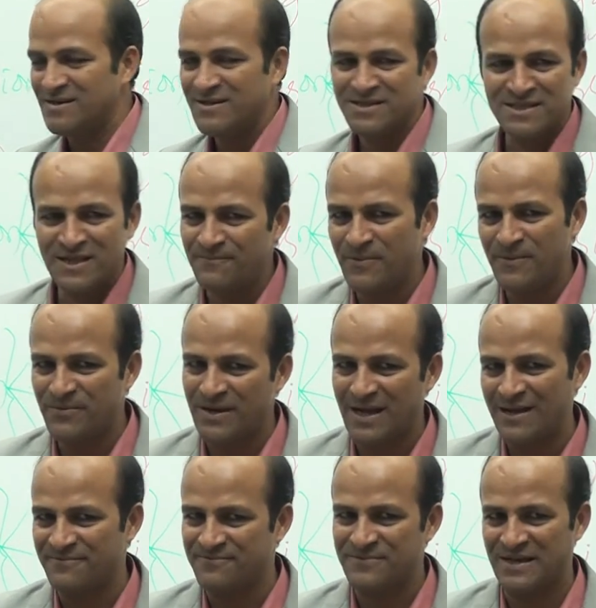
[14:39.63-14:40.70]
Some people
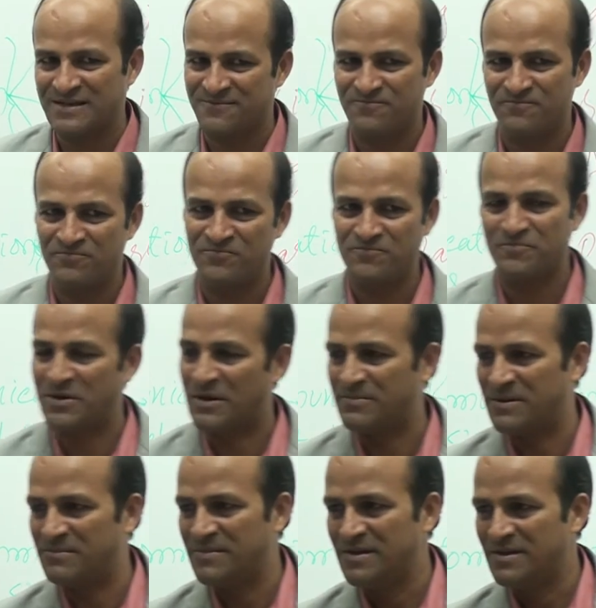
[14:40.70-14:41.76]
have that
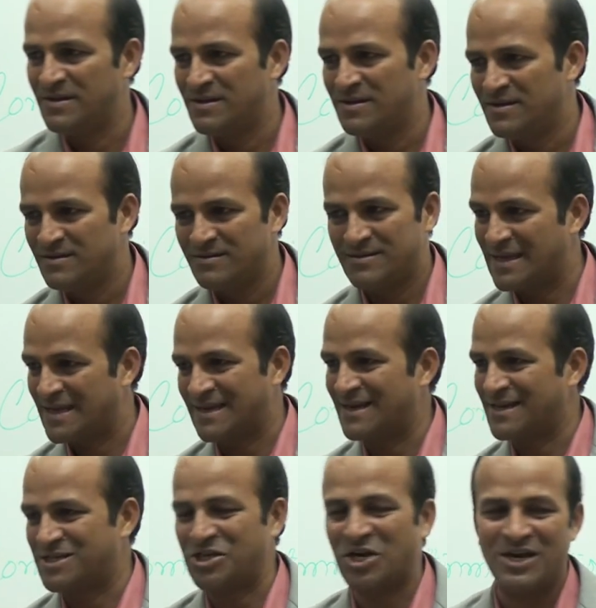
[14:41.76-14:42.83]
problem they
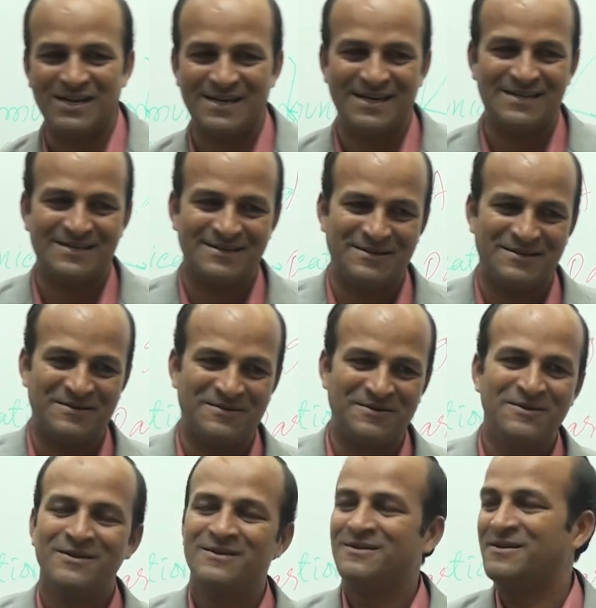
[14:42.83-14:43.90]
cannot tolerate uh,
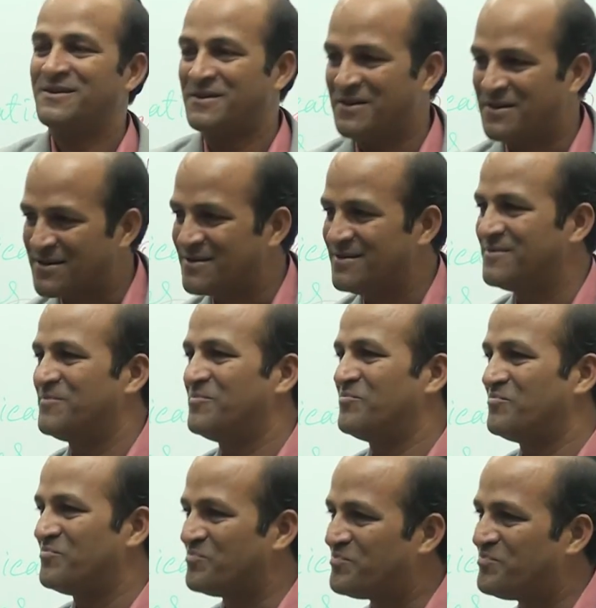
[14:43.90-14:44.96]
or
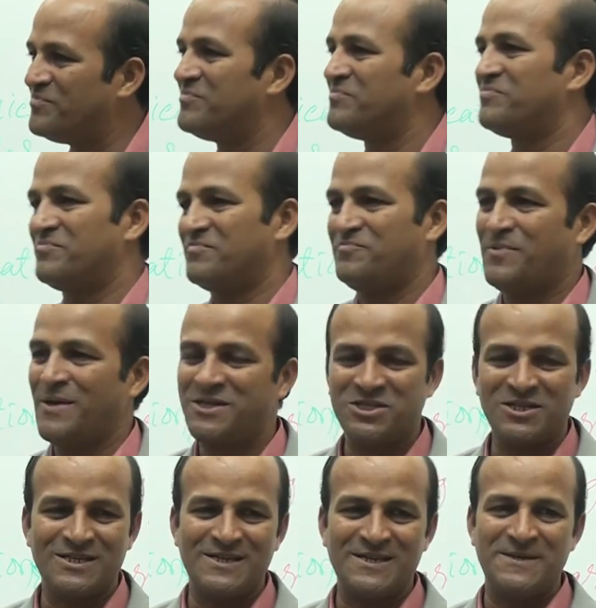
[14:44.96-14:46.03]
uh,
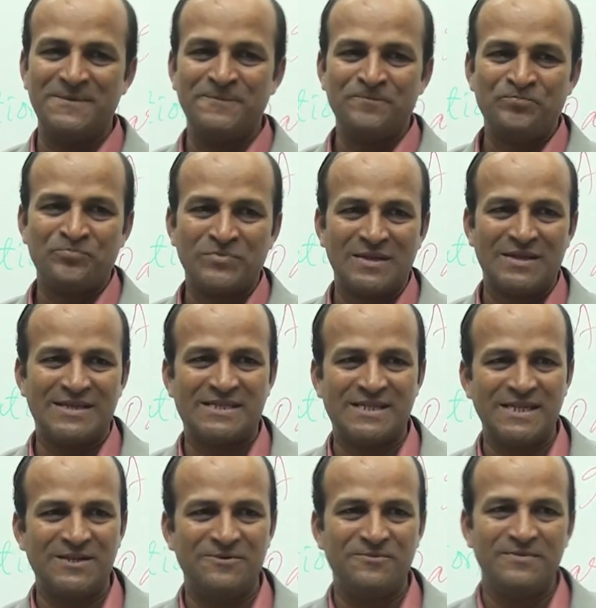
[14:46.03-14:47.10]
patiently
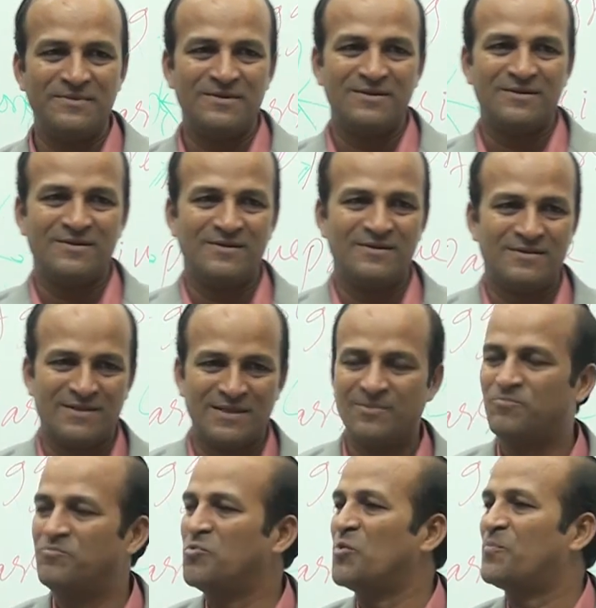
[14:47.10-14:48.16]
receive
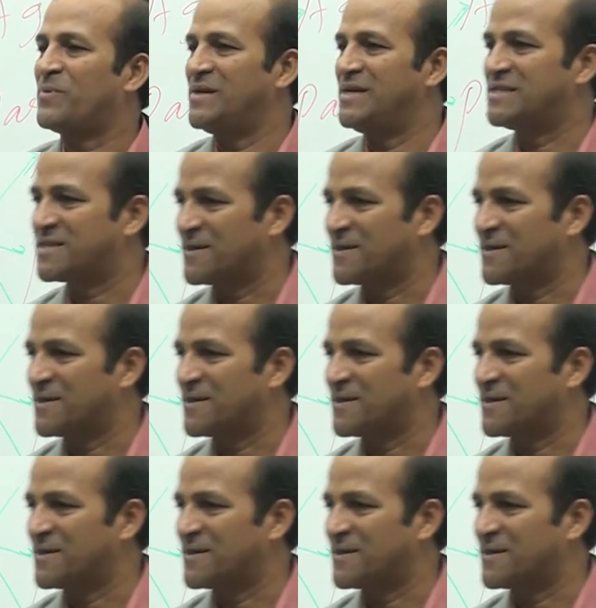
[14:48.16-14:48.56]
the opinions